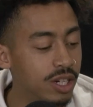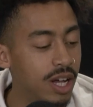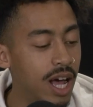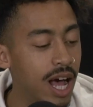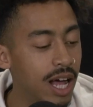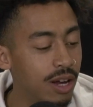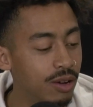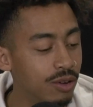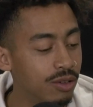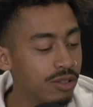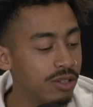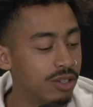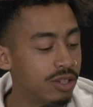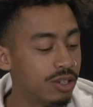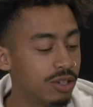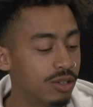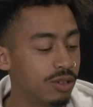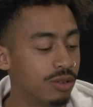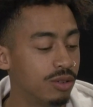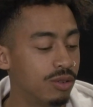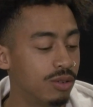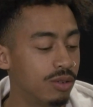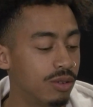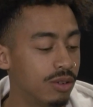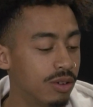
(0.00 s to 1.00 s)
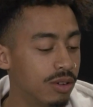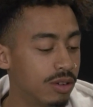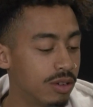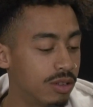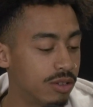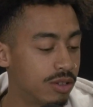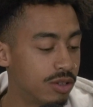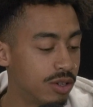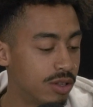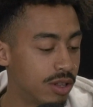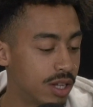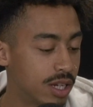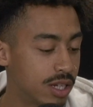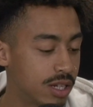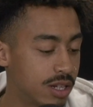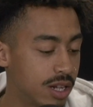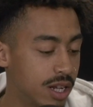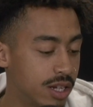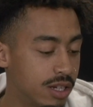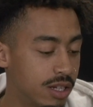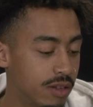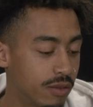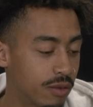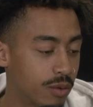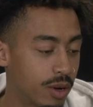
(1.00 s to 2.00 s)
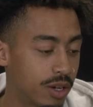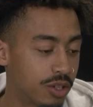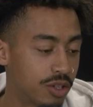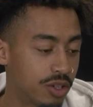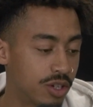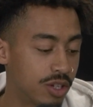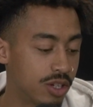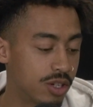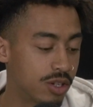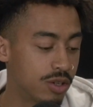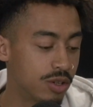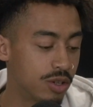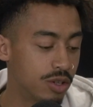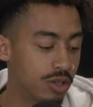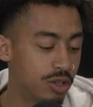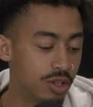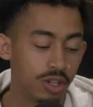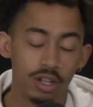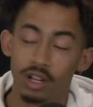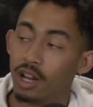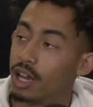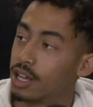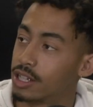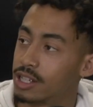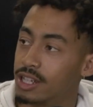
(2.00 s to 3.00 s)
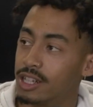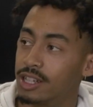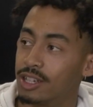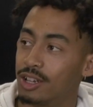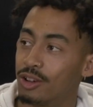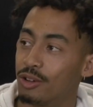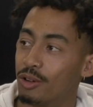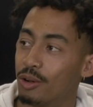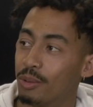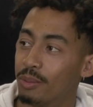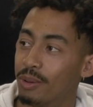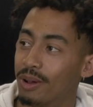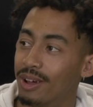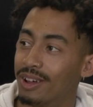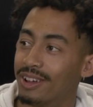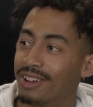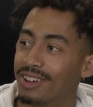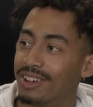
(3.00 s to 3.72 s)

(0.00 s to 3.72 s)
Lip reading: going to add on to this list of questions. Do you like Cyndi Lauper?